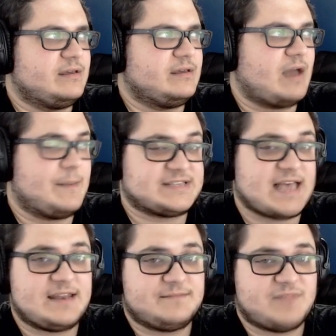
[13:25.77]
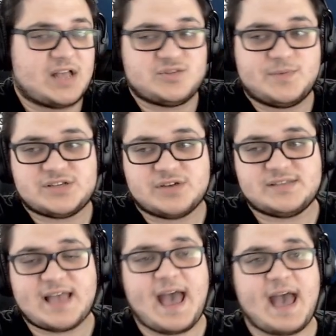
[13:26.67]
I'm excited. Not too much else
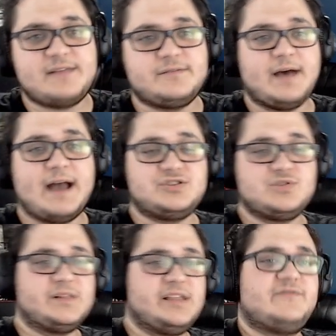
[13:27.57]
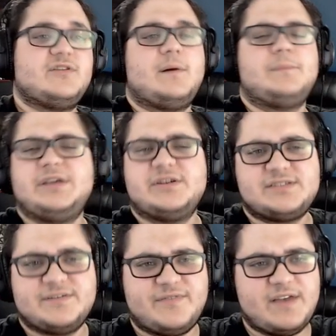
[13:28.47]
to add. I do believe him. I'm
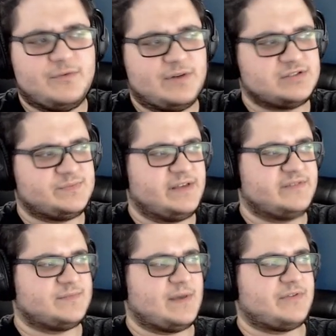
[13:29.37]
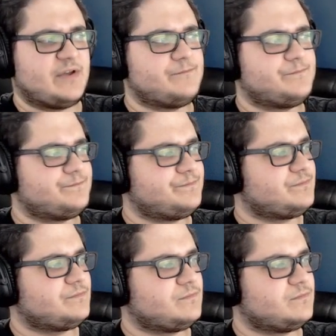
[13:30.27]
curious if anyone else believes him out there.
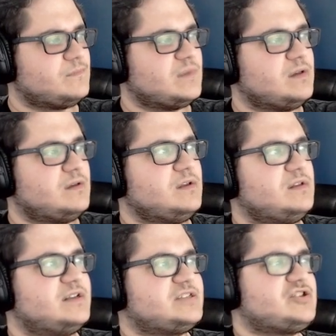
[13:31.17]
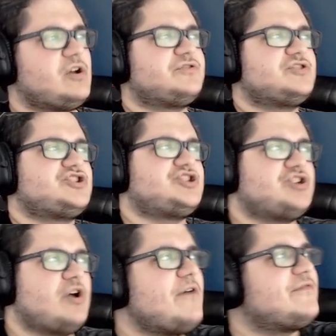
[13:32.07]
Let's start the
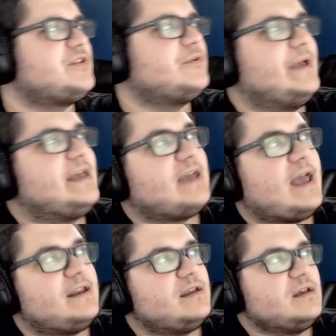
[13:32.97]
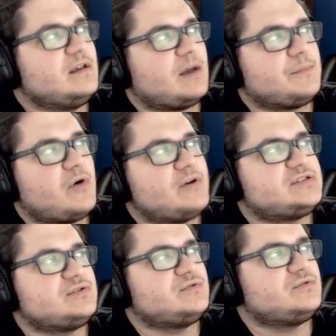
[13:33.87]
show for the week, and I'm going
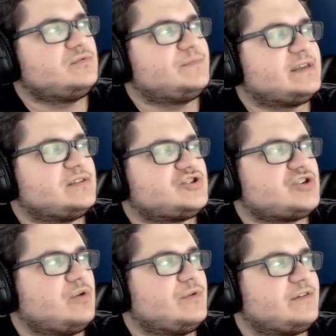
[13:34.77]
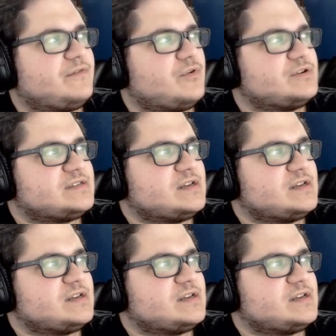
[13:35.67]
to begin the show with, of course,